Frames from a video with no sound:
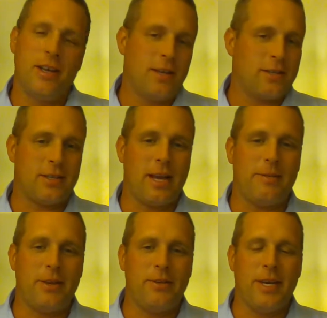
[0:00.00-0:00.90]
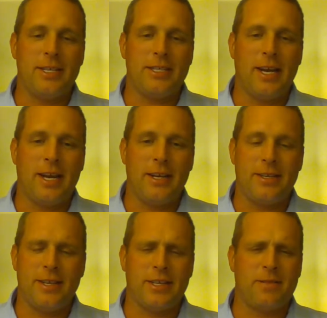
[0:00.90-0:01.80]
Slapped the new heads on. It
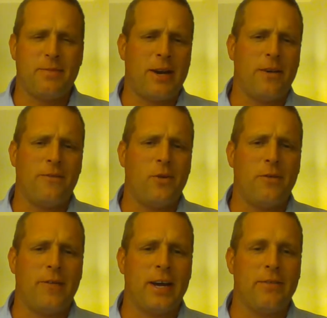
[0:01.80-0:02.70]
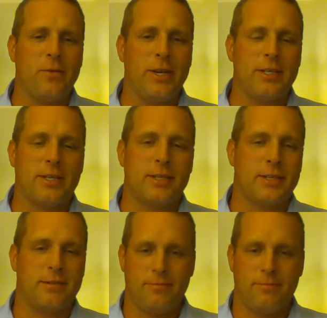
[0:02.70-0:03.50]
takes them about 4 or 5 weeks because I